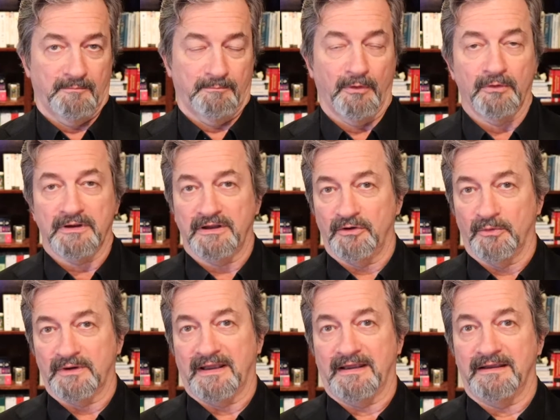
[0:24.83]

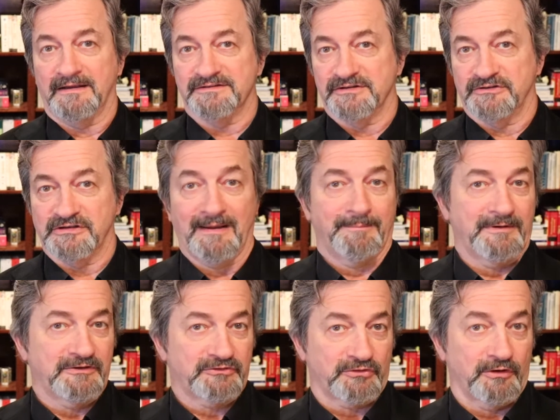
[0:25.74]
Poka-Yoke is a
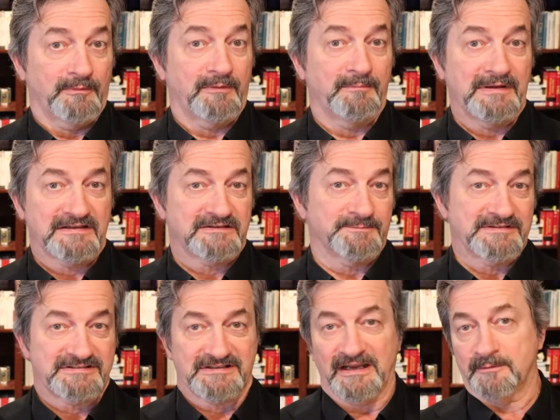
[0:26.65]
Japanese term. It means
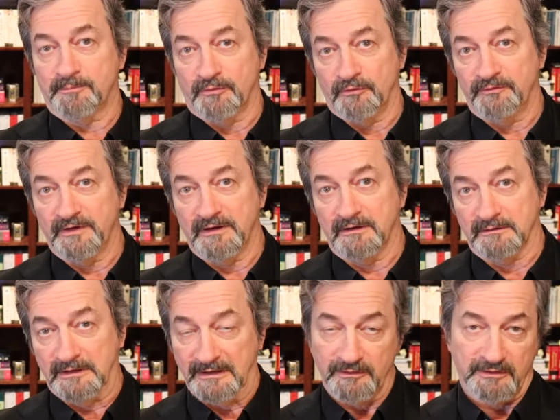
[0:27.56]
mistake-proofing,
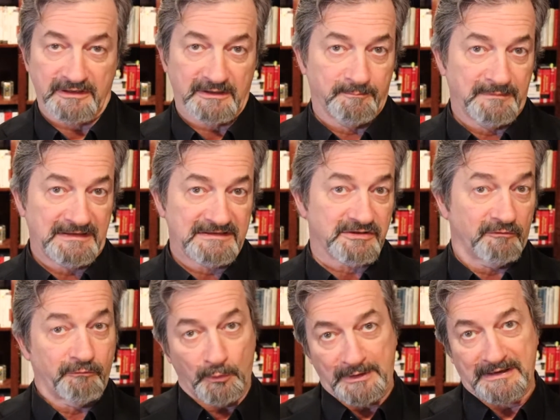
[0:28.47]
literally means
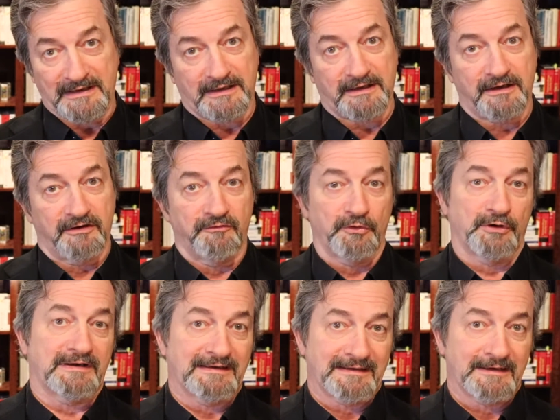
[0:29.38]
avoiding
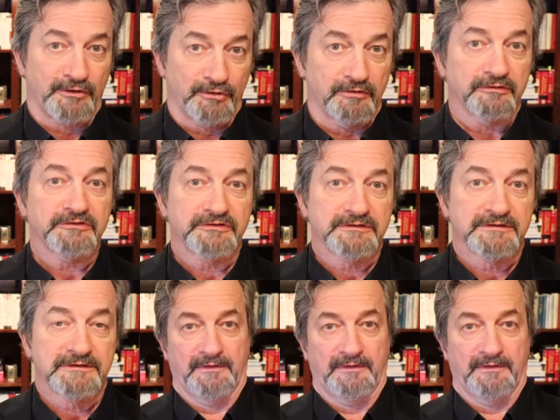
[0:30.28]
inadvertent errors.